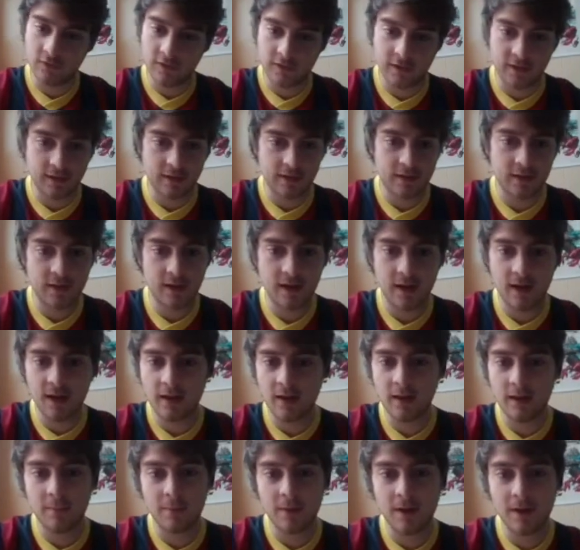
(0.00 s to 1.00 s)
Like,
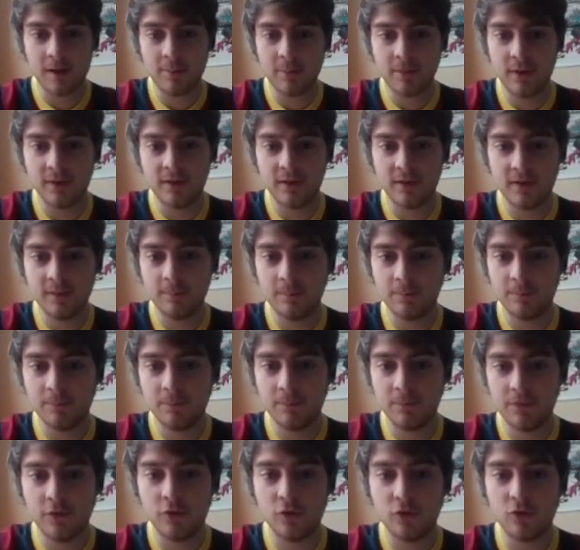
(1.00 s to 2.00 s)
in my opinion,
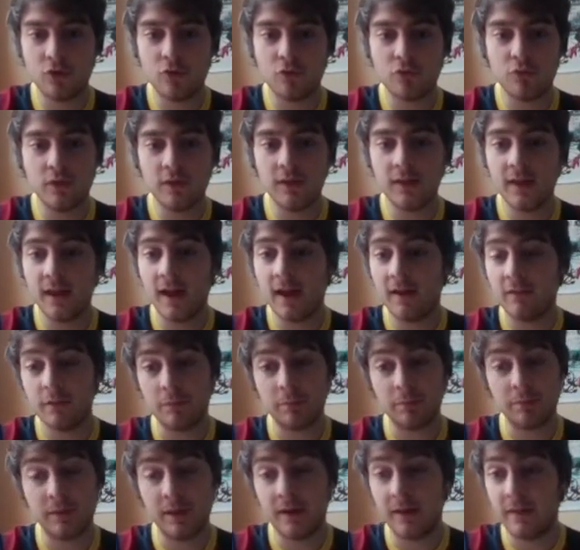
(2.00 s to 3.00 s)
you don't really have to
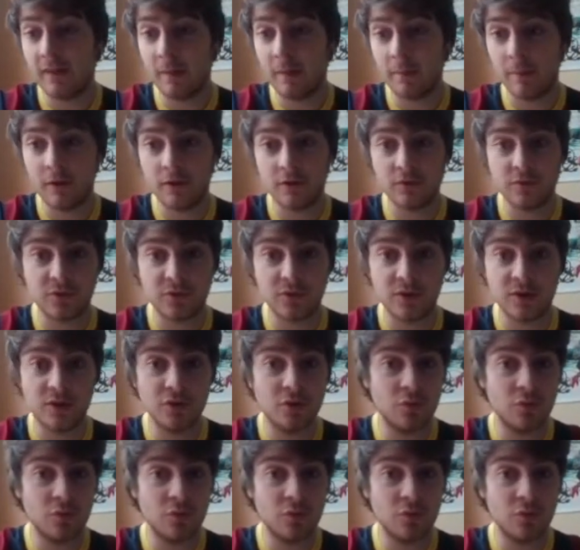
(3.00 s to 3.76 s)
plan that much for it.